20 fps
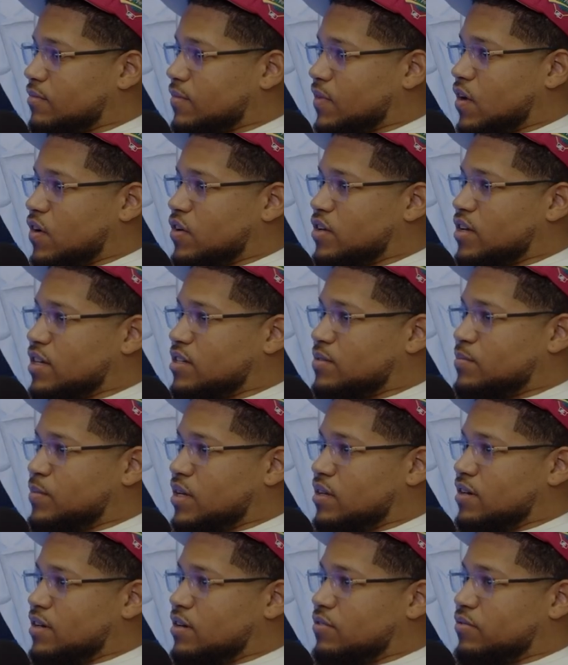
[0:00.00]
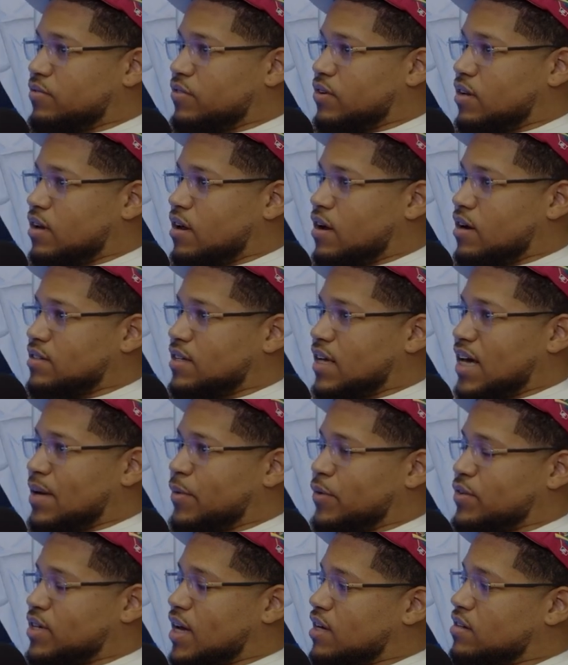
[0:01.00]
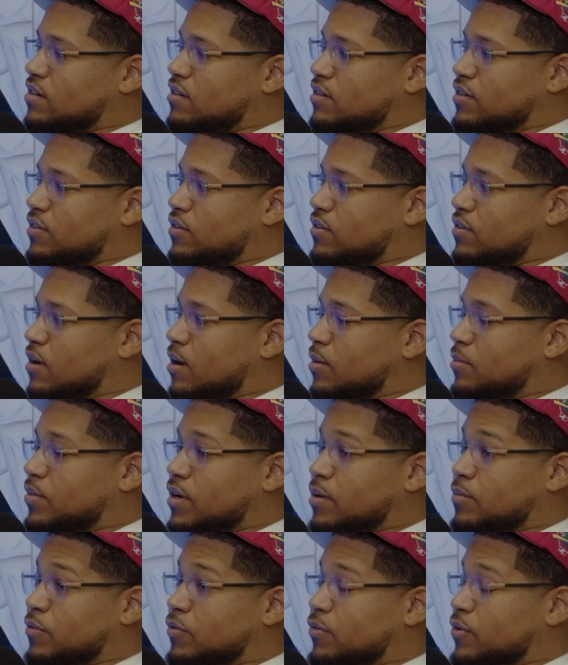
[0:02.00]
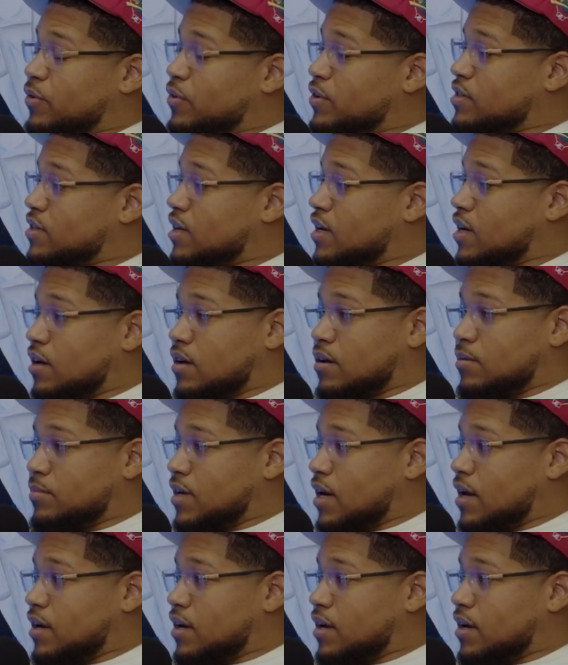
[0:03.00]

No, it's been legal for a long time. It was actually legal up here before it was down